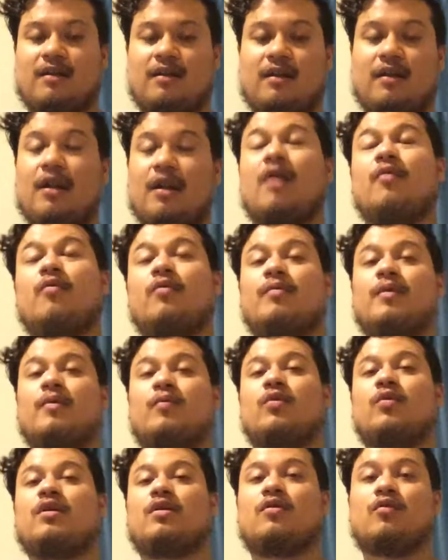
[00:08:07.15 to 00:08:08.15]
And that would be
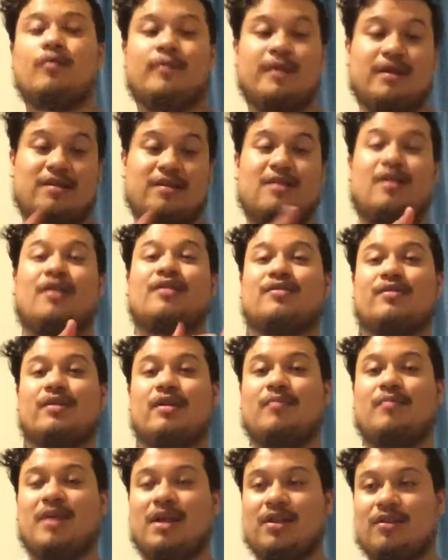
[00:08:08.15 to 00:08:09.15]
really cool because he's also going
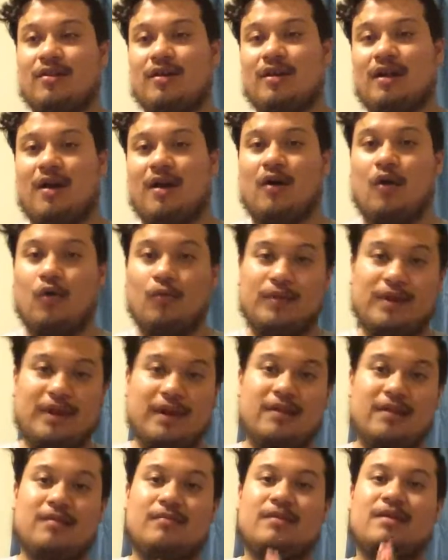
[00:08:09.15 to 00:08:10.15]
to be there, and I hope to
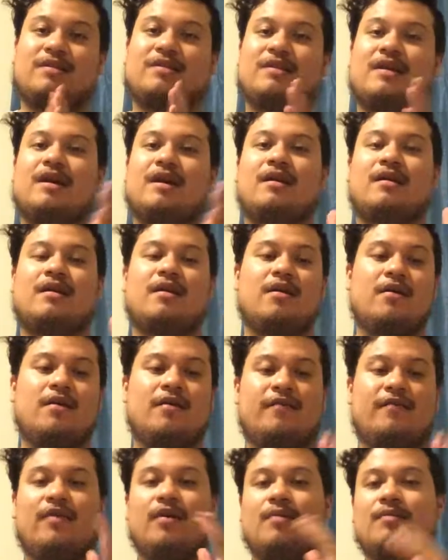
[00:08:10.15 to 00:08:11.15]
get something signed
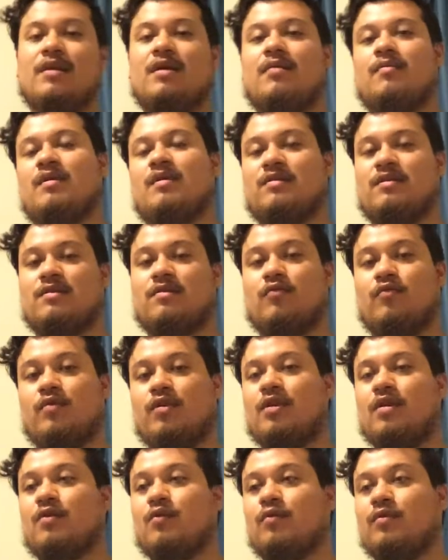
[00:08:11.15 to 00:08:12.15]
from him because he's a
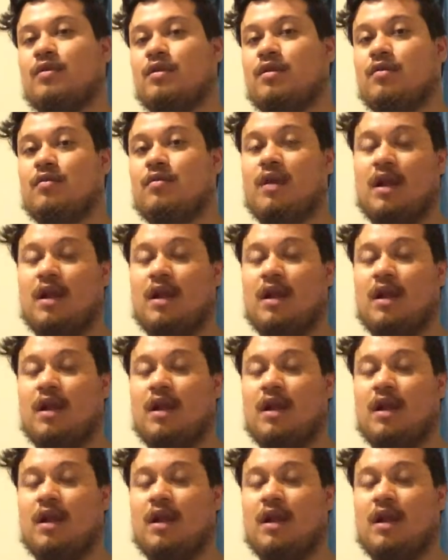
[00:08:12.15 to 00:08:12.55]
really cool dude.